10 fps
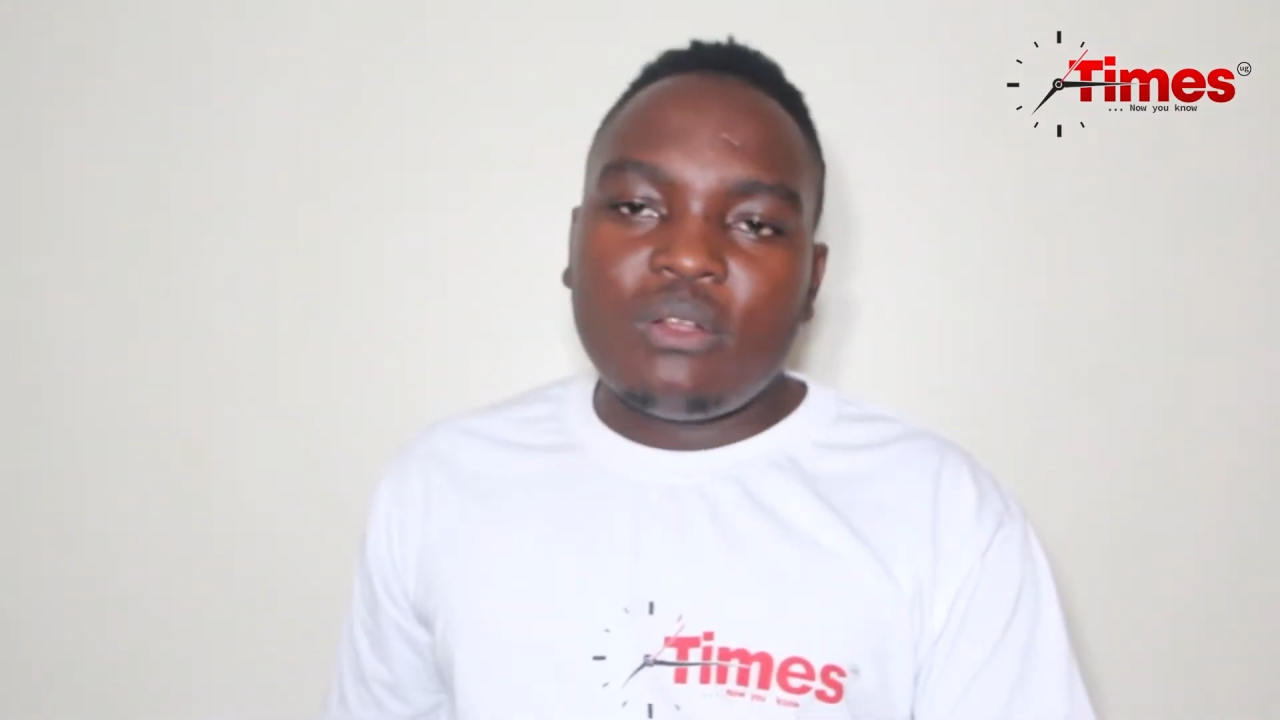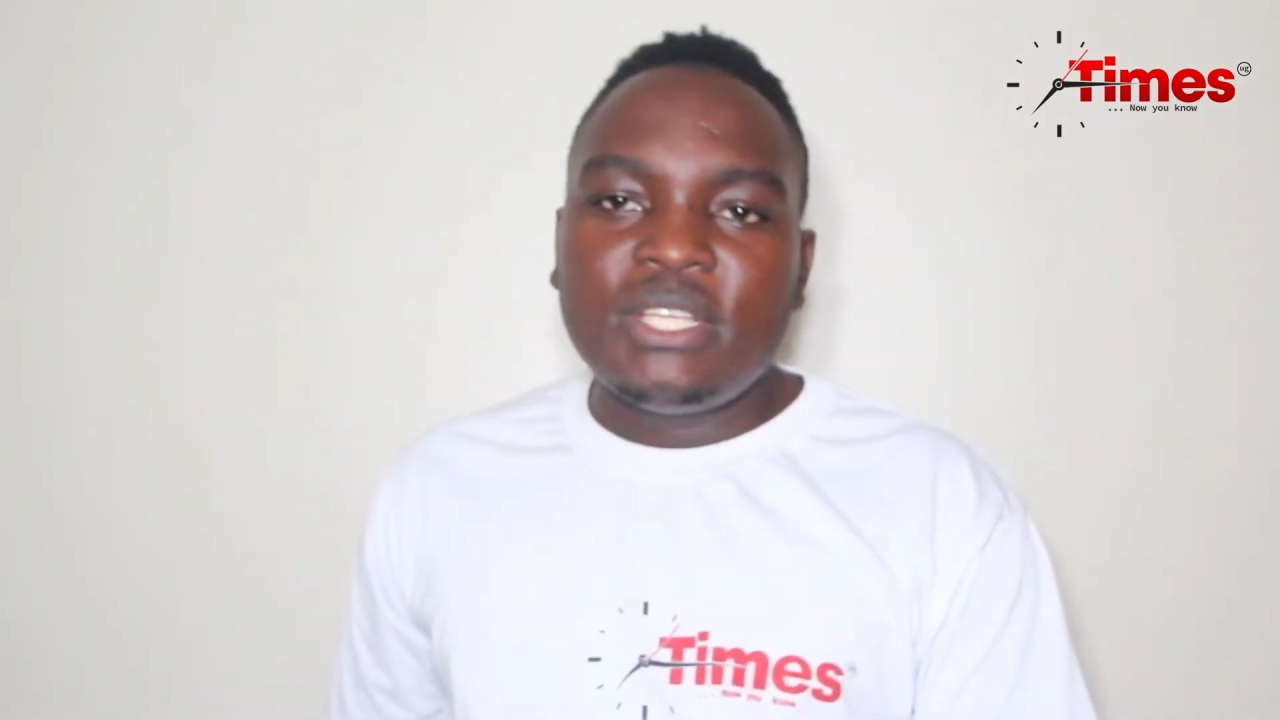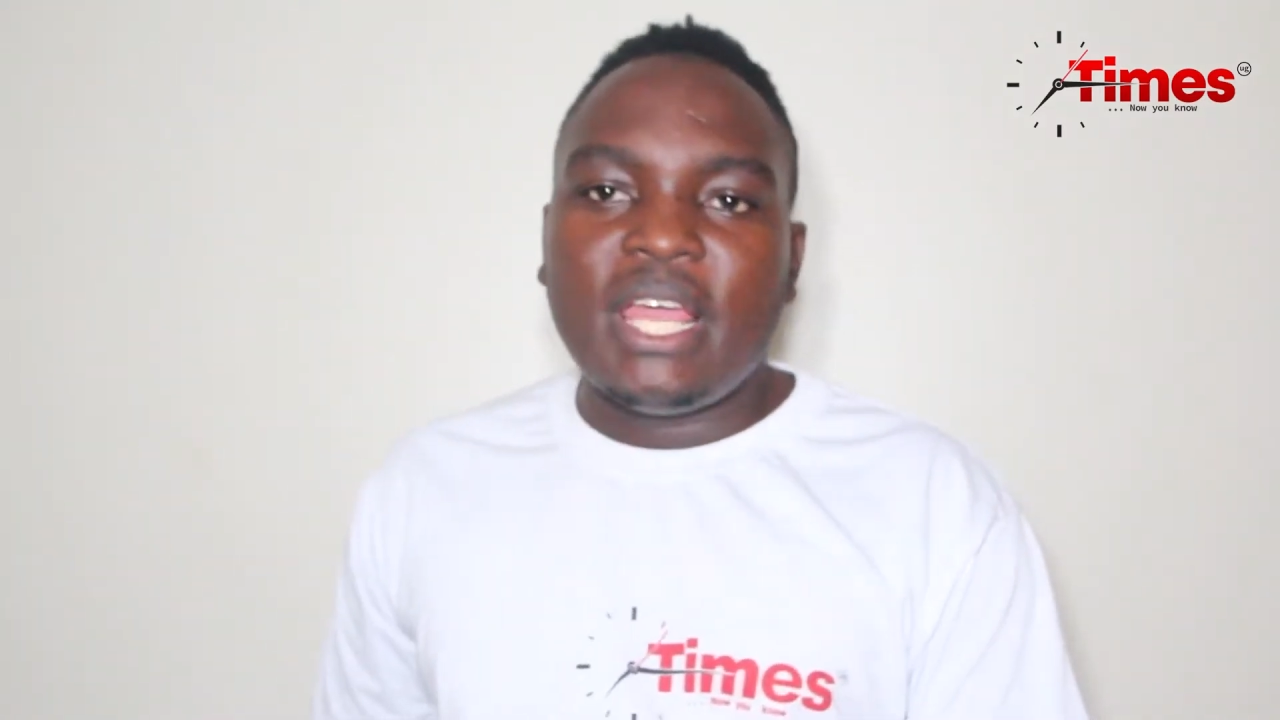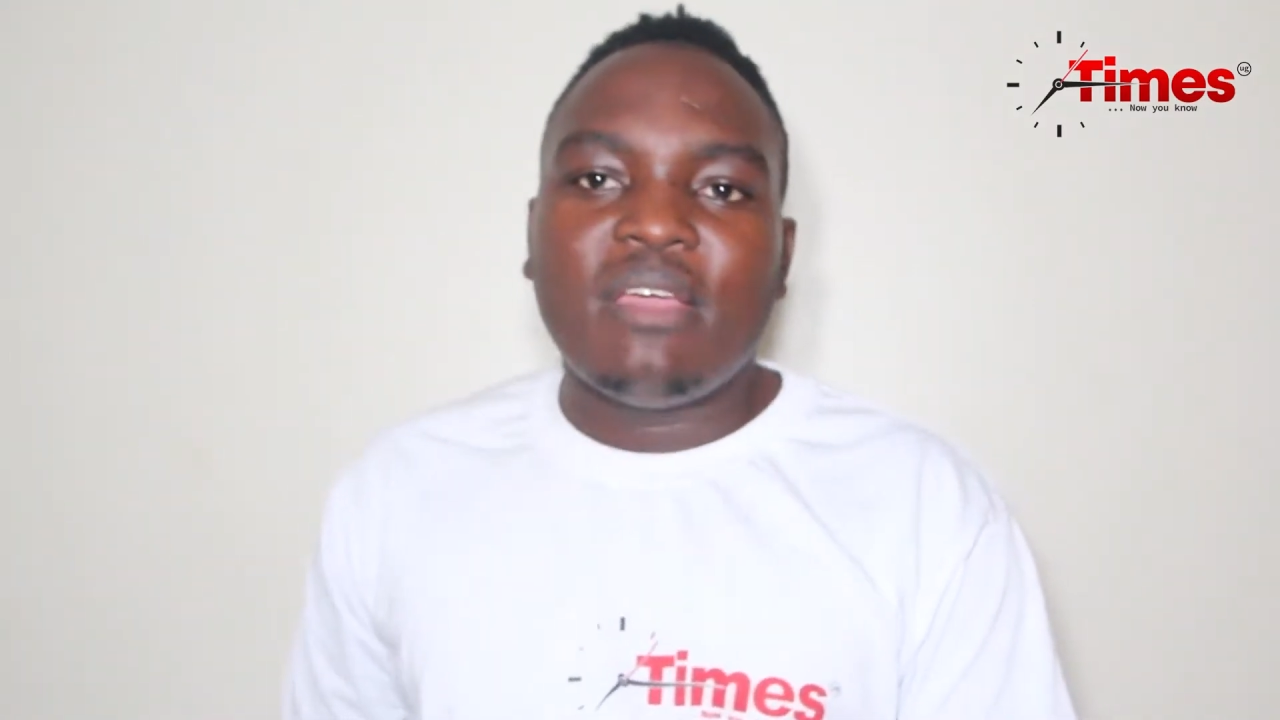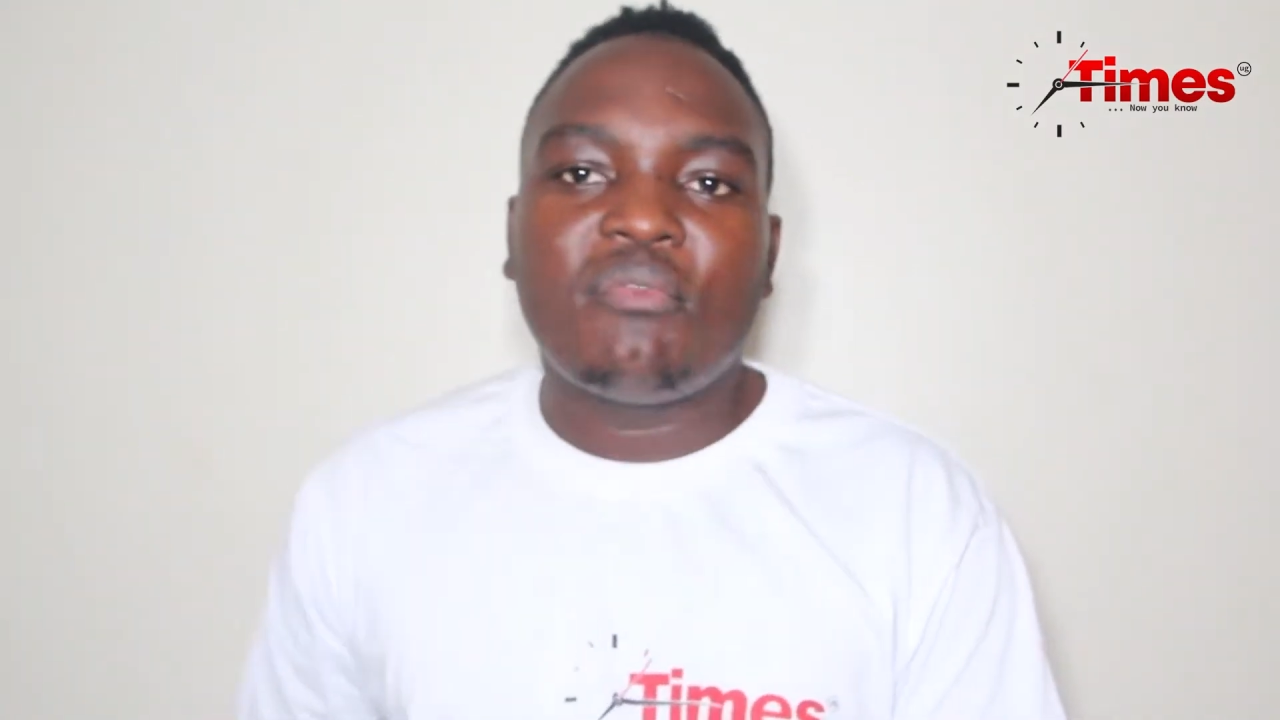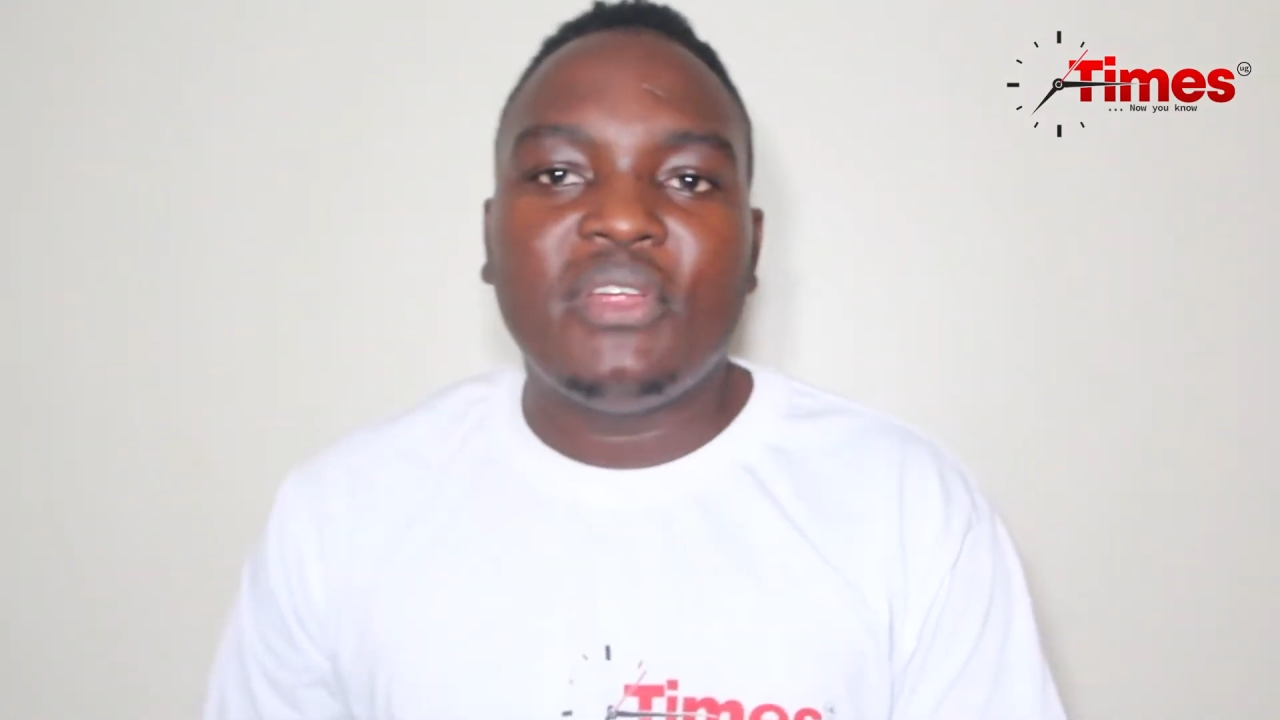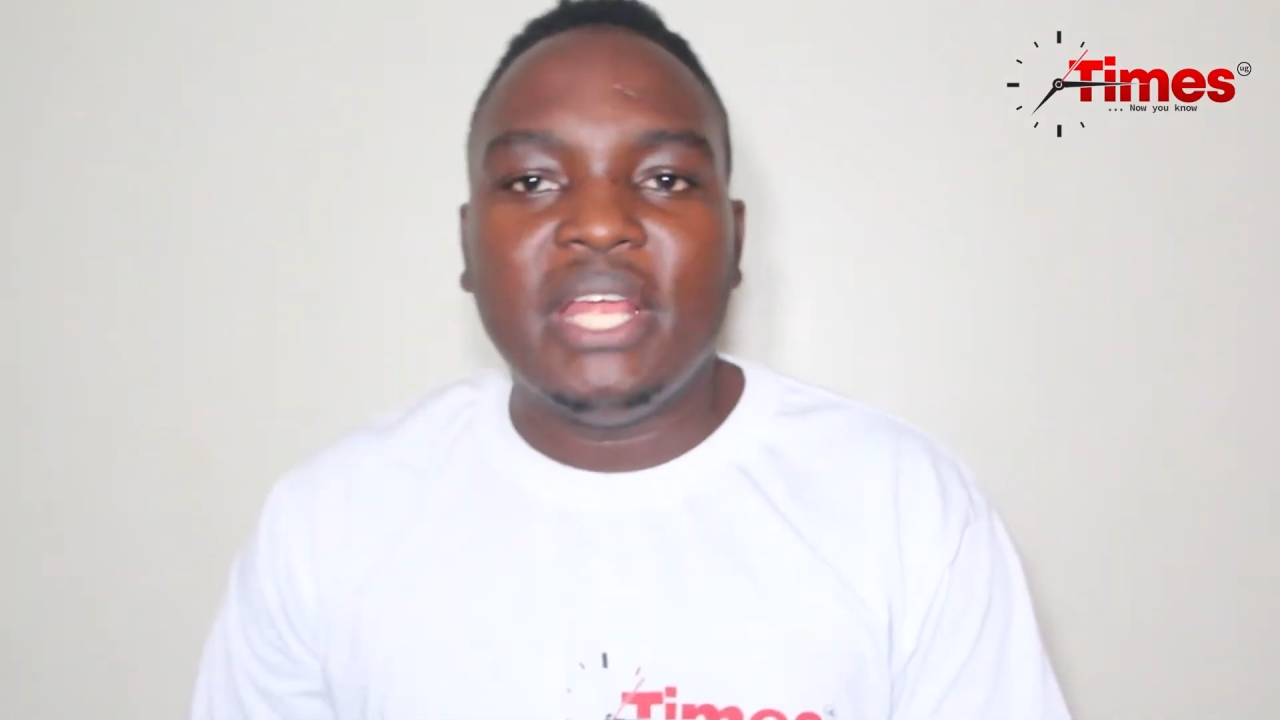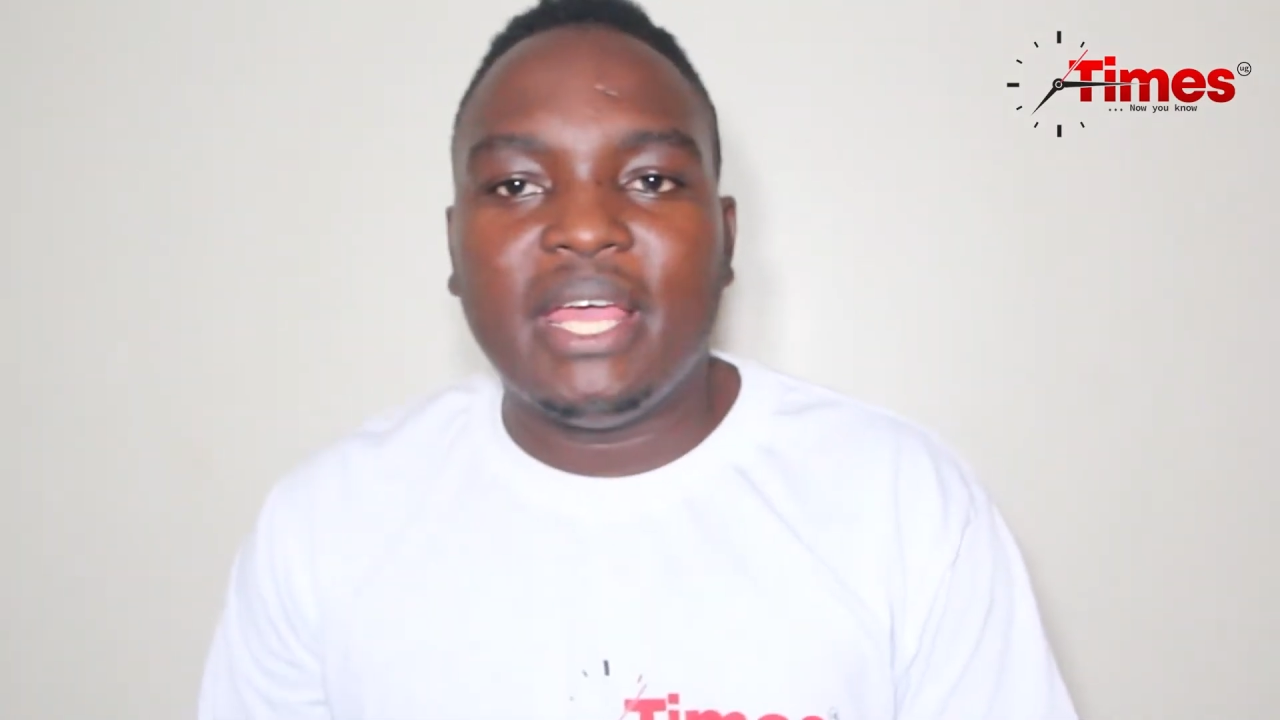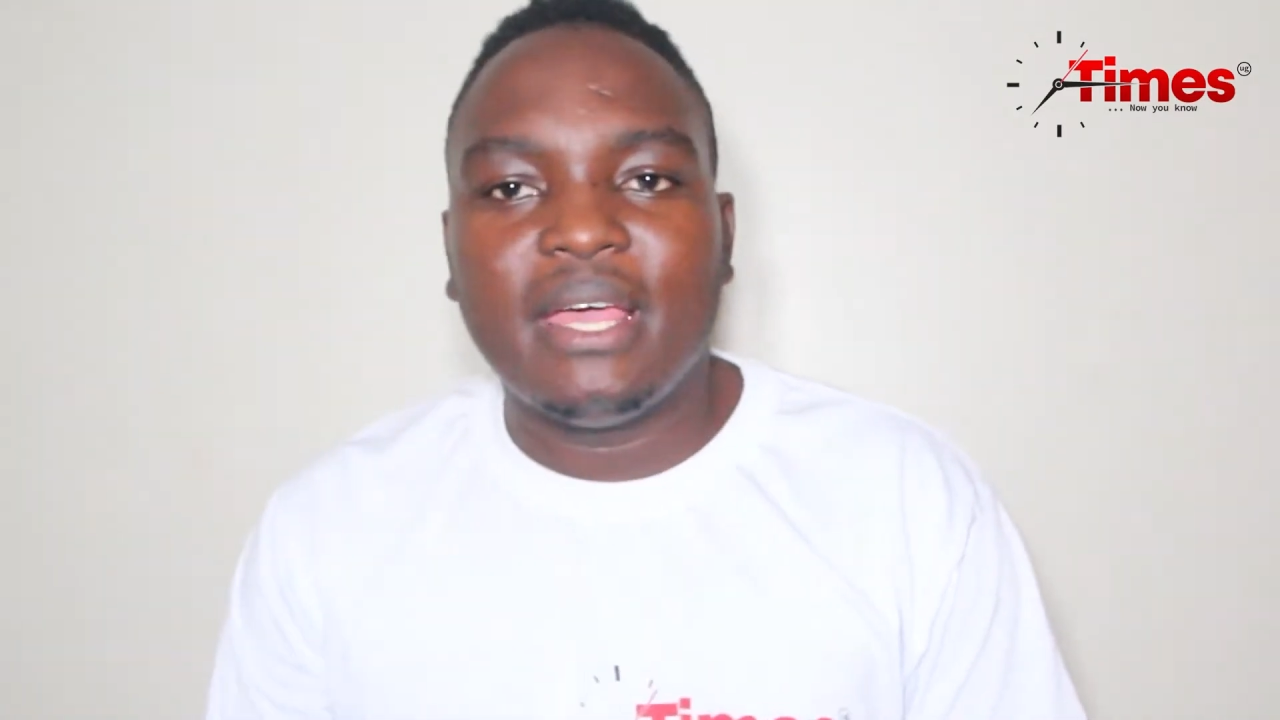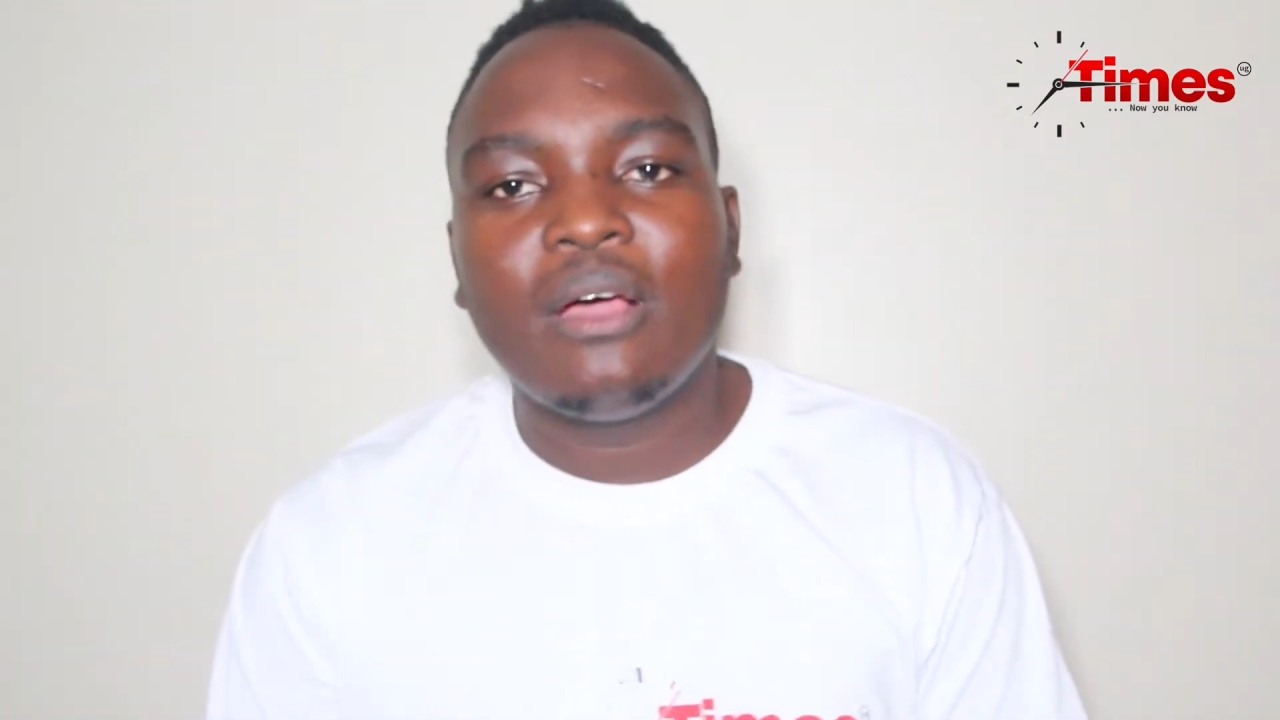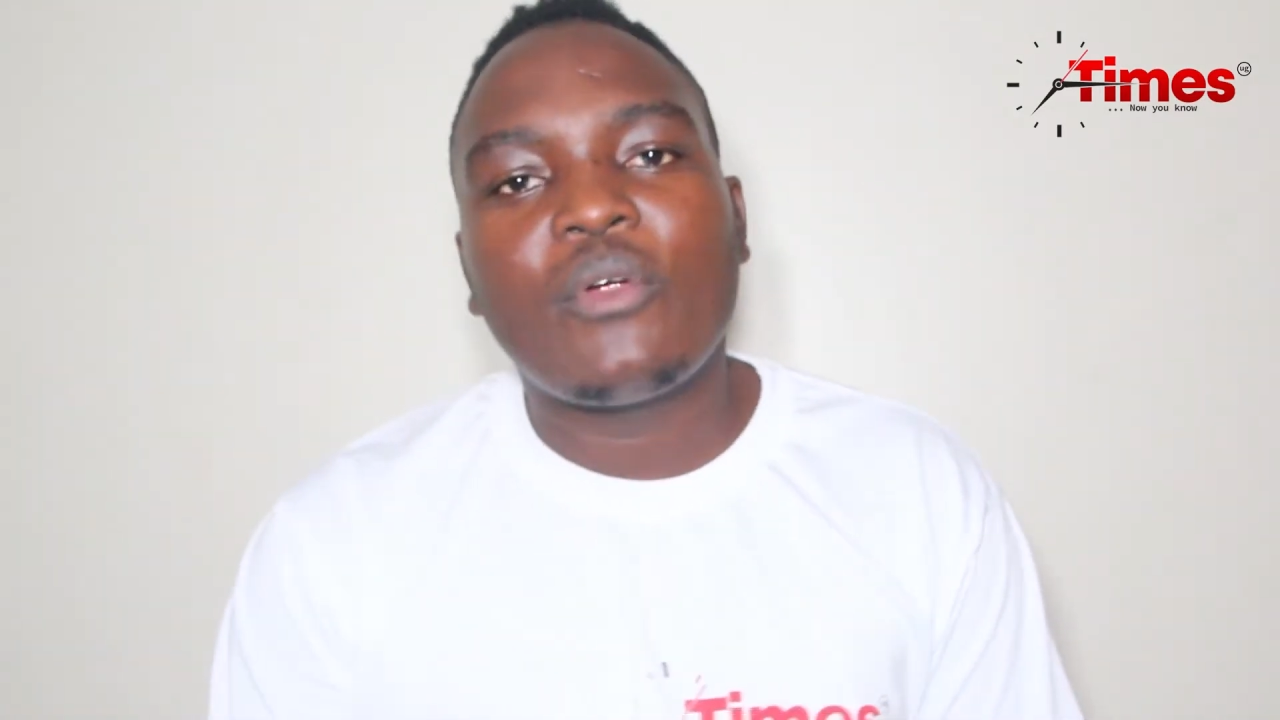all day, every day.